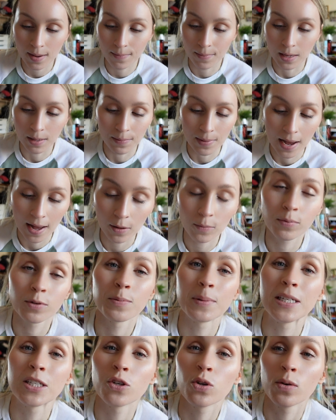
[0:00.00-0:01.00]
It helped
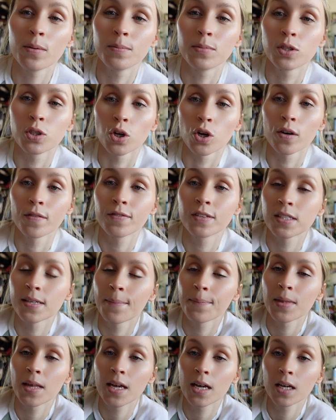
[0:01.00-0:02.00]
me to observe
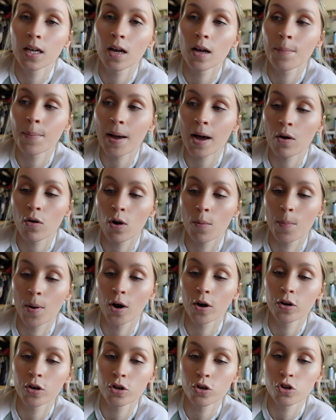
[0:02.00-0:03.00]
something about a
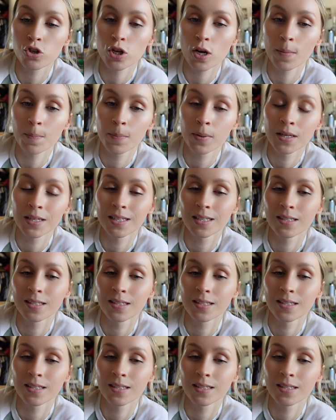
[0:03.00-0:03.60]
partnership